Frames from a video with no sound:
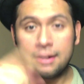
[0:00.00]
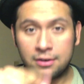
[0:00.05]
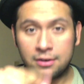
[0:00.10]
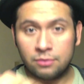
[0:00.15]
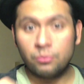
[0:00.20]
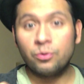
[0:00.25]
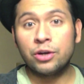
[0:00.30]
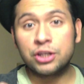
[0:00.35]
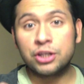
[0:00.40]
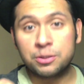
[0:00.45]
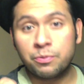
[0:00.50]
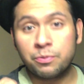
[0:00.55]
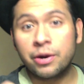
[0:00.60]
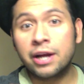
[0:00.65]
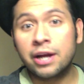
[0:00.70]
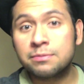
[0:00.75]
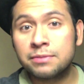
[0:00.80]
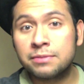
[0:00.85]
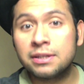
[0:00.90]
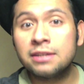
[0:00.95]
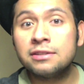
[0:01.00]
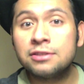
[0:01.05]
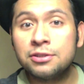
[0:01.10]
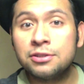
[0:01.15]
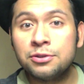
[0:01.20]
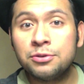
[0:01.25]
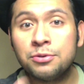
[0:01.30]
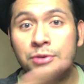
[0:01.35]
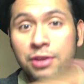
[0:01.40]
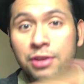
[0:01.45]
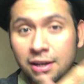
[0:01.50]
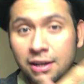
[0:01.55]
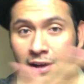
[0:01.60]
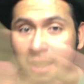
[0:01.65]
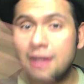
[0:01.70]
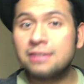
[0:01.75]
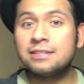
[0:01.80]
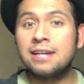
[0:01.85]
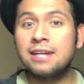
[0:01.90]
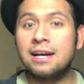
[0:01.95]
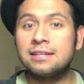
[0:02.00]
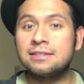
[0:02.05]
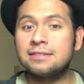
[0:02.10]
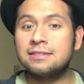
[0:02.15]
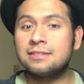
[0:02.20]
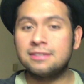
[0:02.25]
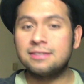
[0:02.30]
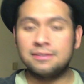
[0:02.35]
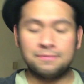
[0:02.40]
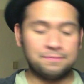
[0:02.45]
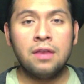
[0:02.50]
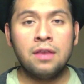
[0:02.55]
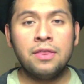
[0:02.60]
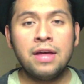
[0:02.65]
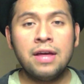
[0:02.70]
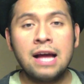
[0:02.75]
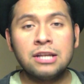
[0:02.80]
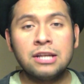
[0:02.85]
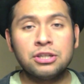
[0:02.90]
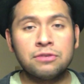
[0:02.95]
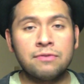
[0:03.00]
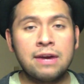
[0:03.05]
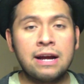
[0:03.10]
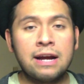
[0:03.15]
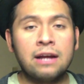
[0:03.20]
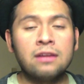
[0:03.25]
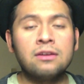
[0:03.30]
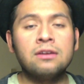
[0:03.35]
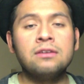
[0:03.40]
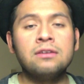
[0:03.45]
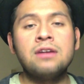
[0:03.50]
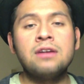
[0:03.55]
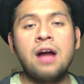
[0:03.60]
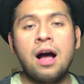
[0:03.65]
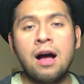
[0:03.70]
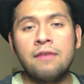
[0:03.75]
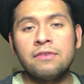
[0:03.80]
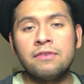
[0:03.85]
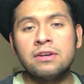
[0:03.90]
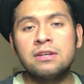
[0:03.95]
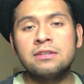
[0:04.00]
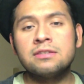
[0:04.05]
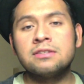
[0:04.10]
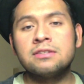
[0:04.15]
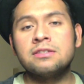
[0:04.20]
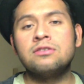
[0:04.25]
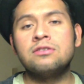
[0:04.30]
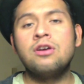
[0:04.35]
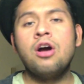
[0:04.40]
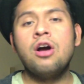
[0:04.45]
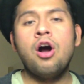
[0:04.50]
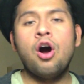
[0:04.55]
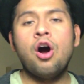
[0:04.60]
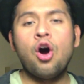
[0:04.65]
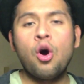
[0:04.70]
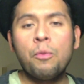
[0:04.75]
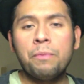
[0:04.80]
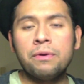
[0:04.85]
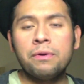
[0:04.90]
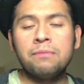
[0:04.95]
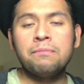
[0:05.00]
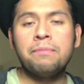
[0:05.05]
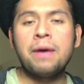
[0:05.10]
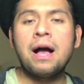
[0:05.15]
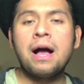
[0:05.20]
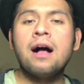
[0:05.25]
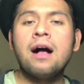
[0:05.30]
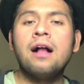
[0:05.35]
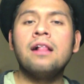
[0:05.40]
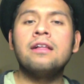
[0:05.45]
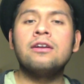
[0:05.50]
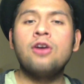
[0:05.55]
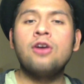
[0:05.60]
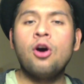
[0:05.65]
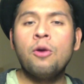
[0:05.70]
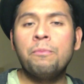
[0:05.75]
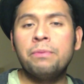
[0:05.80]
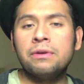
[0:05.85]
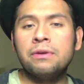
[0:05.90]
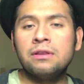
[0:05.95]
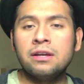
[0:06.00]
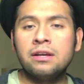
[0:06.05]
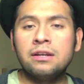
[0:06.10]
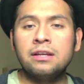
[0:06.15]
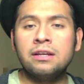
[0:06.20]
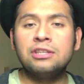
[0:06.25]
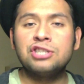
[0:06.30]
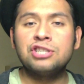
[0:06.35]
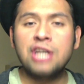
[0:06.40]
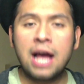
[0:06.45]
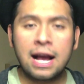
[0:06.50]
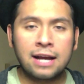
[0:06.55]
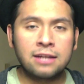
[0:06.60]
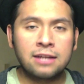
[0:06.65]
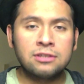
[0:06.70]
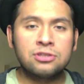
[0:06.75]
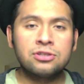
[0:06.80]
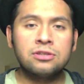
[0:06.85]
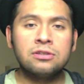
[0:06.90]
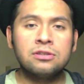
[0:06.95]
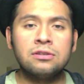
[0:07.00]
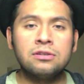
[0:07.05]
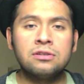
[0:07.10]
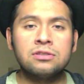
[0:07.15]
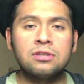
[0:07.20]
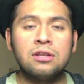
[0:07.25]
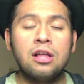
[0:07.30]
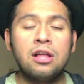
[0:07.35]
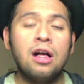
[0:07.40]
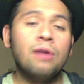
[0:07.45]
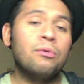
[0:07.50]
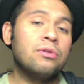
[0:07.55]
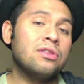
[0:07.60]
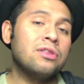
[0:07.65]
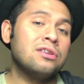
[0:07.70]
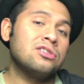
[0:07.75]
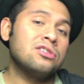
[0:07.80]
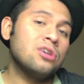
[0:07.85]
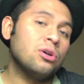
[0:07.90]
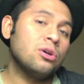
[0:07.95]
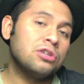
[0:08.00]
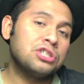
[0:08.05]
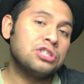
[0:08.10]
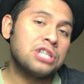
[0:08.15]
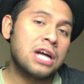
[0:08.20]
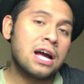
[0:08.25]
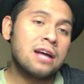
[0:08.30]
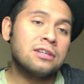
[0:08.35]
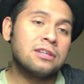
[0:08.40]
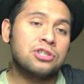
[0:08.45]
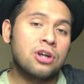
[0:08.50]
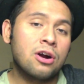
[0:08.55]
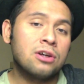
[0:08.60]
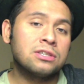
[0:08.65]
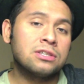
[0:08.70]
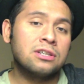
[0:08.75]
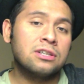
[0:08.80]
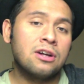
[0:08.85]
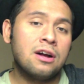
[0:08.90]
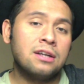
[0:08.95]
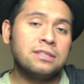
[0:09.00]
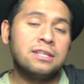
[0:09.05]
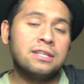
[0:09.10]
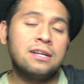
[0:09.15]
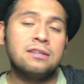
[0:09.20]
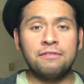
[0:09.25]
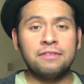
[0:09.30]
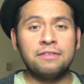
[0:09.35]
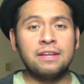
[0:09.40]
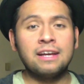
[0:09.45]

And which brings me to the contests. They had your regular novice and open ball and open Lindy Jack and Jills along with the solo jazz Charleston contest, the